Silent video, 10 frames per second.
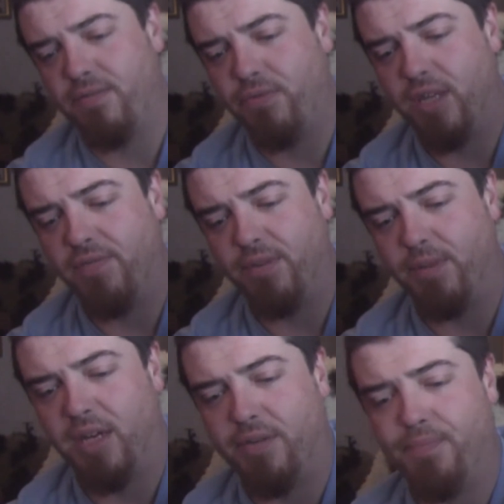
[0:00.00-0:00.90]
read it from
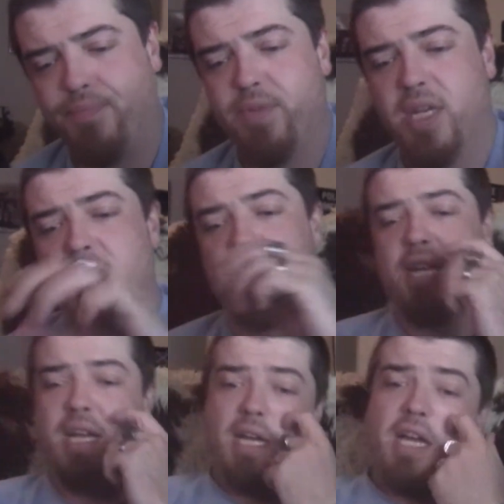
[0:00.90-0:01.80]
there.
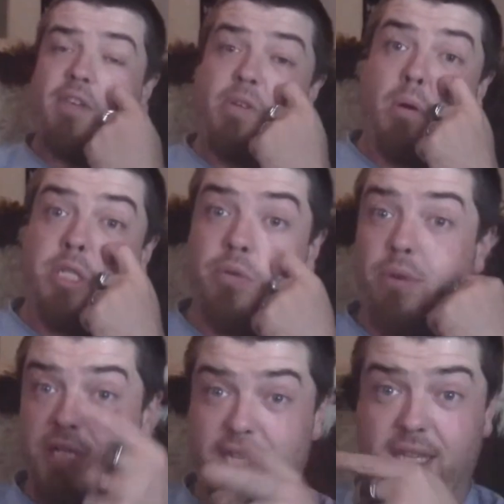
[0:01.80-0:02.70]
If you're wondering
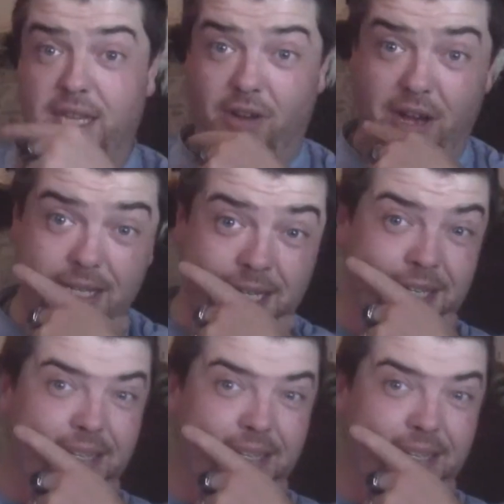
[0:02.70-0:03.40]
what's in the glass,